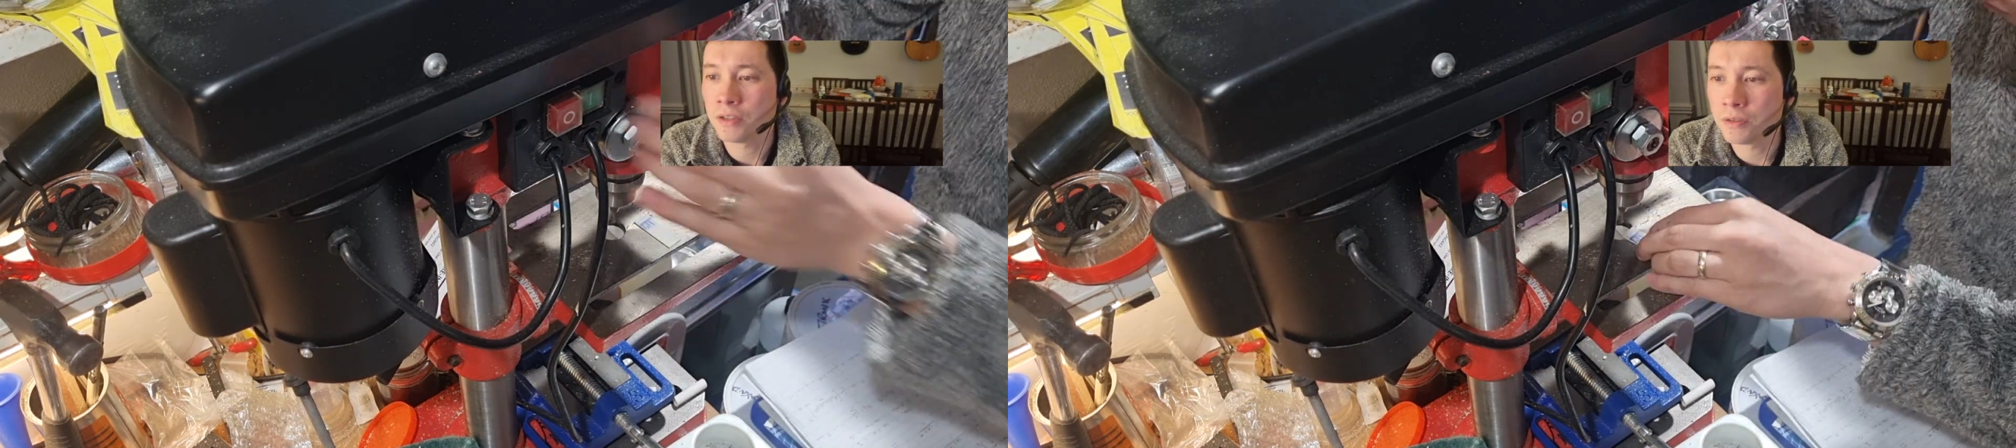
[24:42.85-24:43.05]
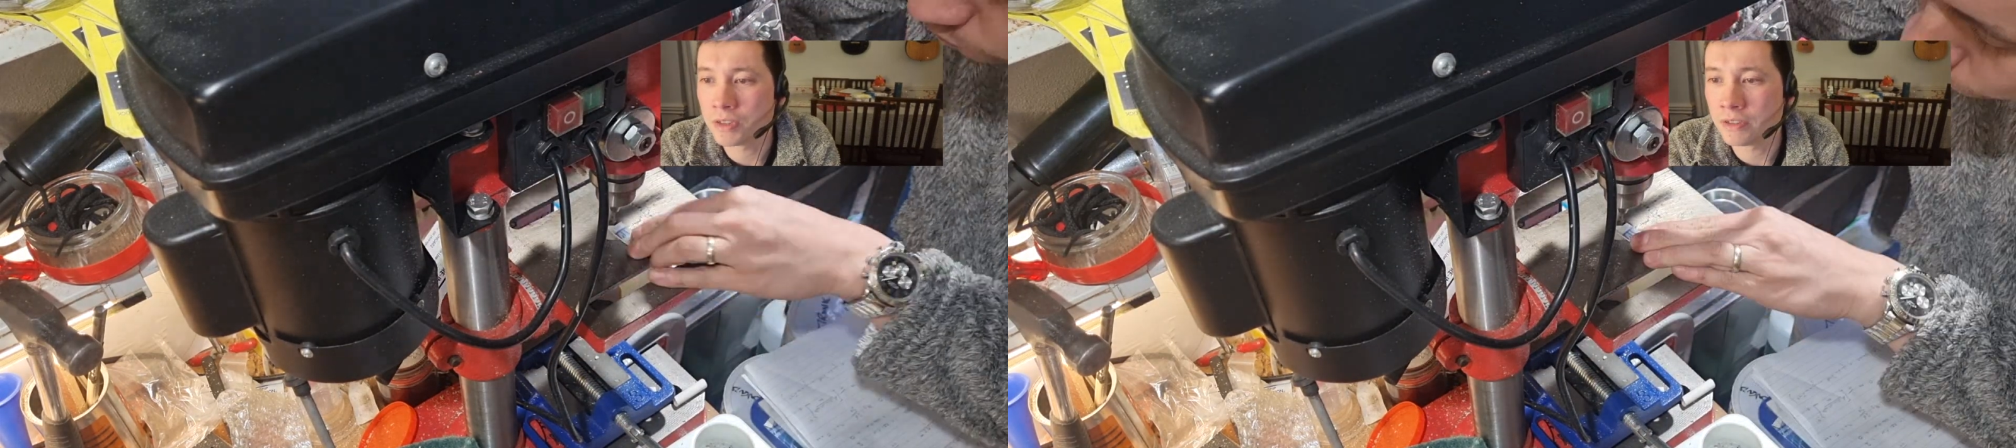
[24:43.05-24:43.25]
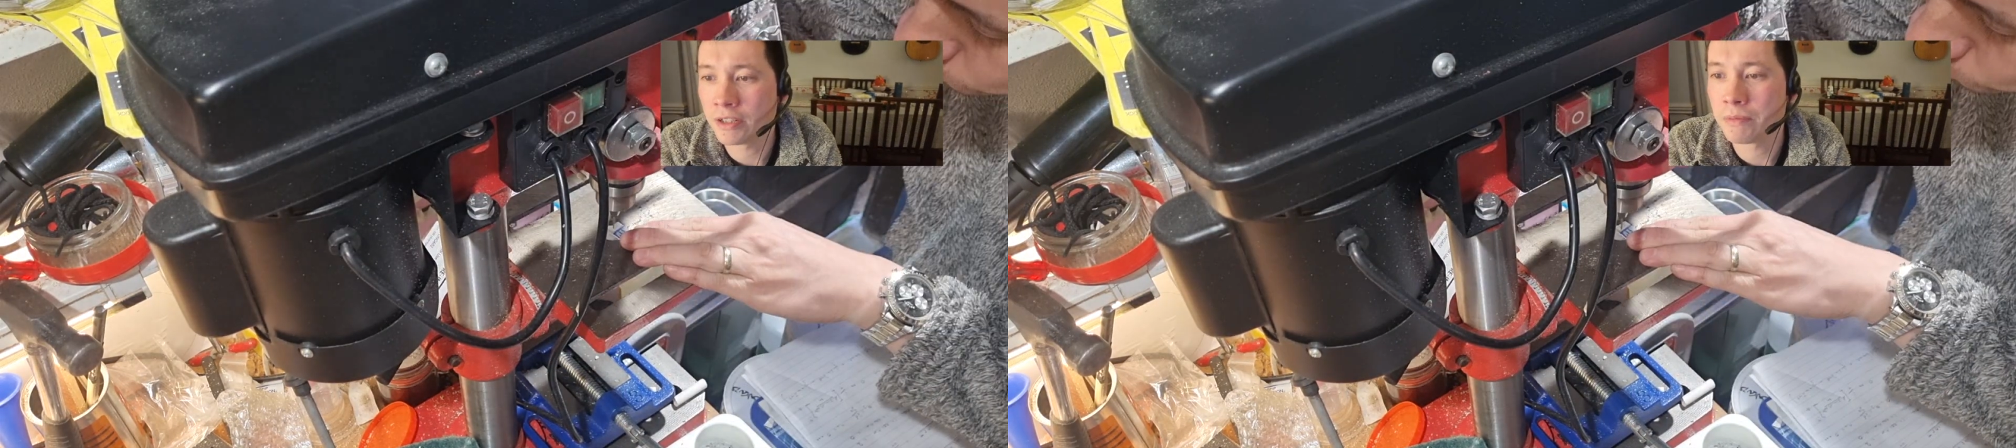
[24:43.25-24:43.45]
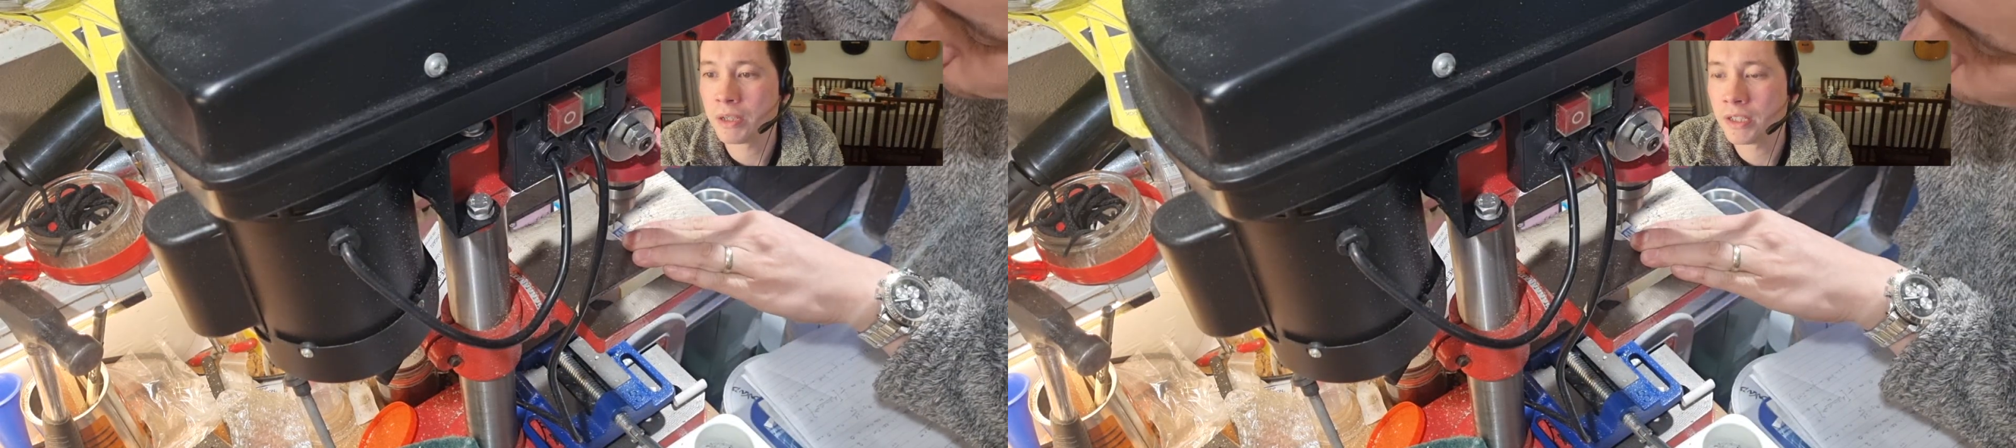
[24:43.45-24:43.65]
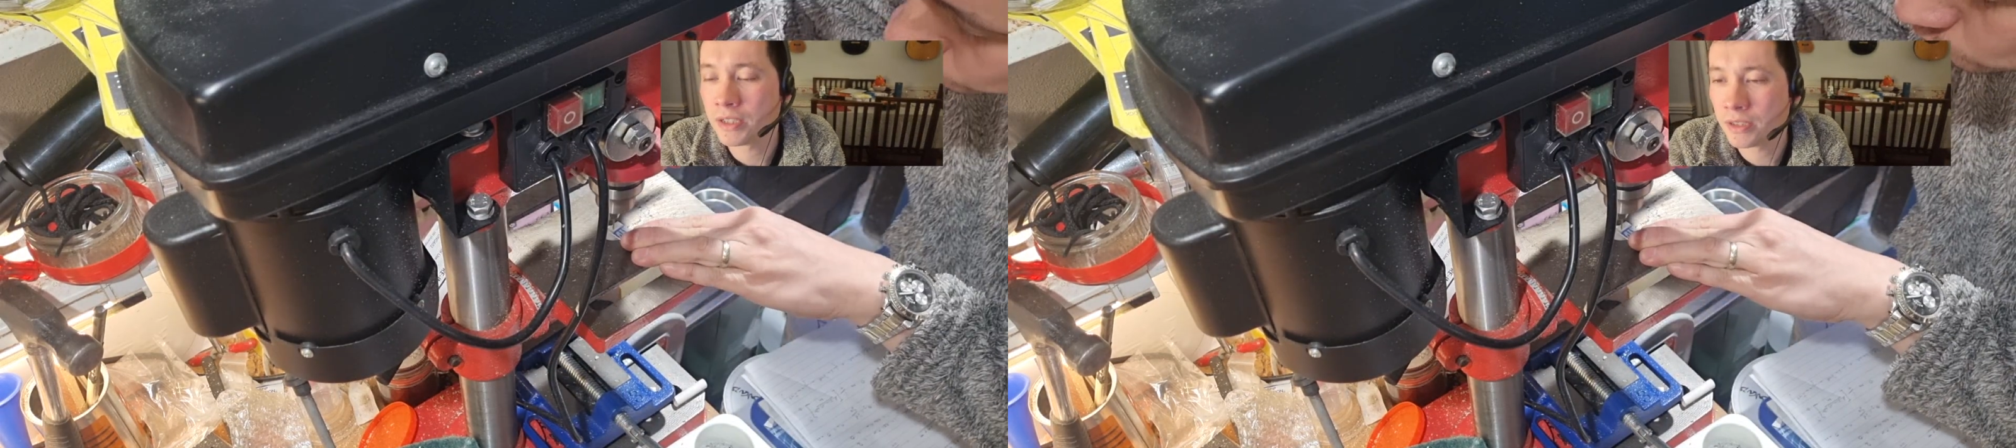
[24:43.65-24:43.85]
holes in the right
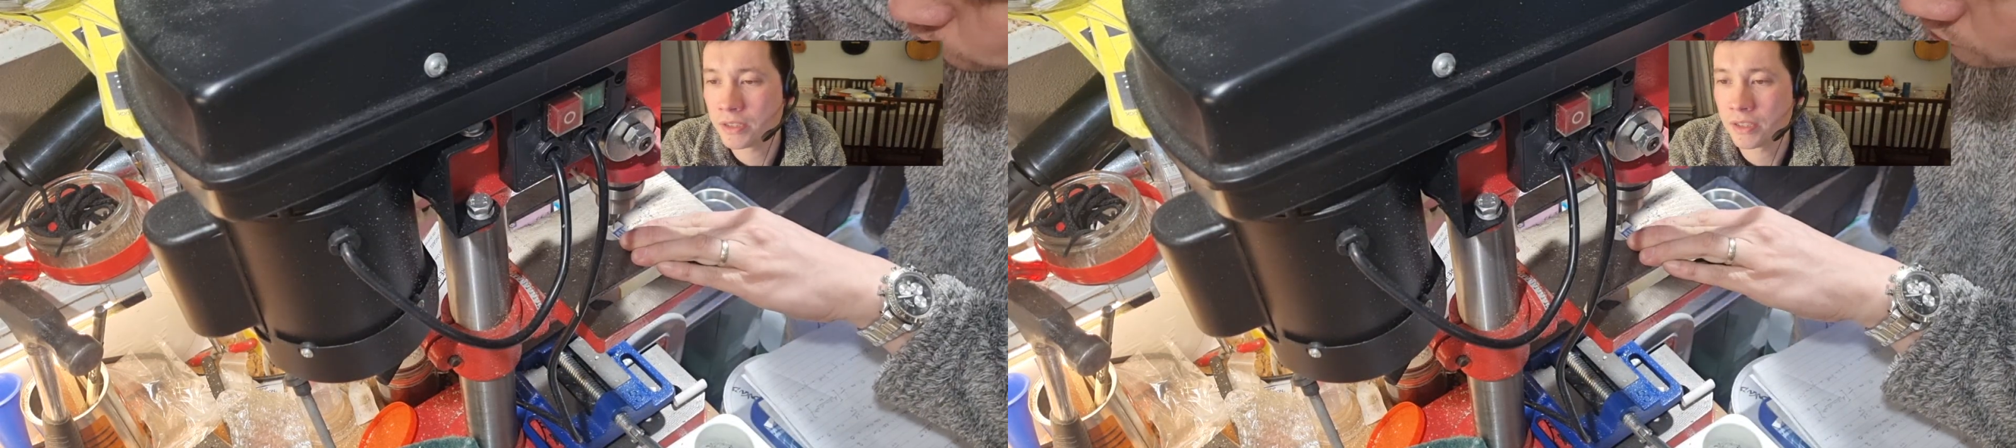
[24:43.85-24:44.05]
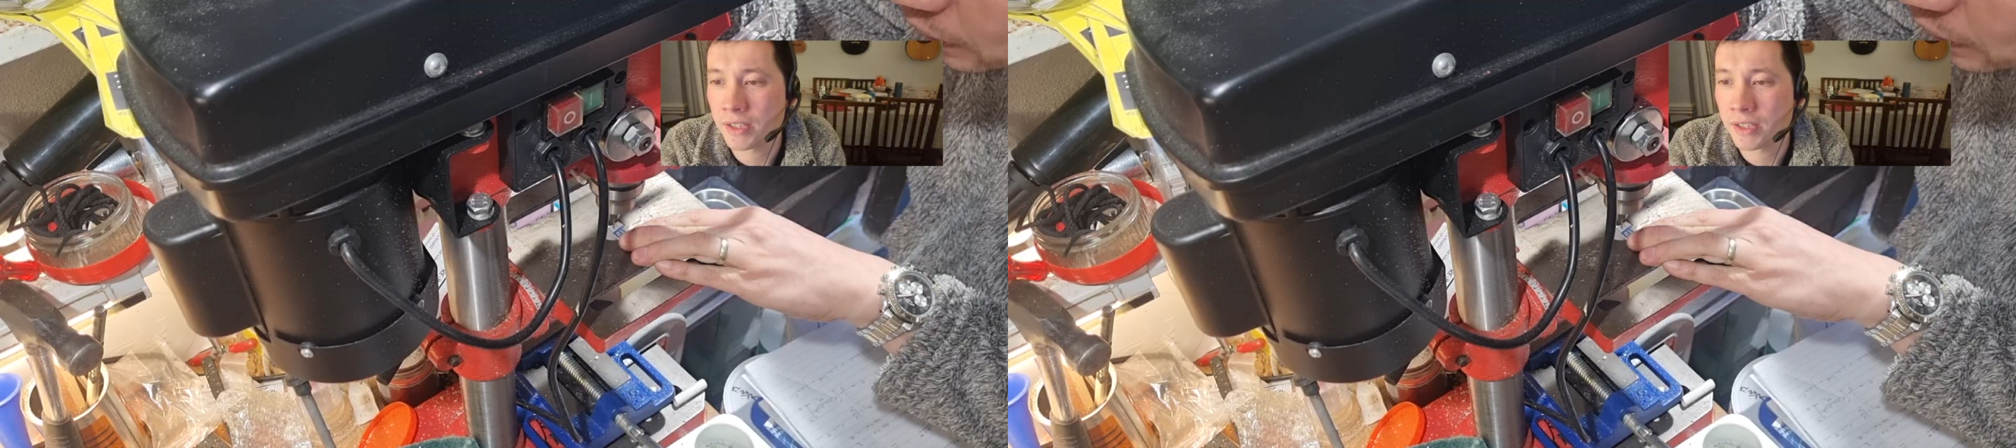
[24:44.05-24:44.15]
places,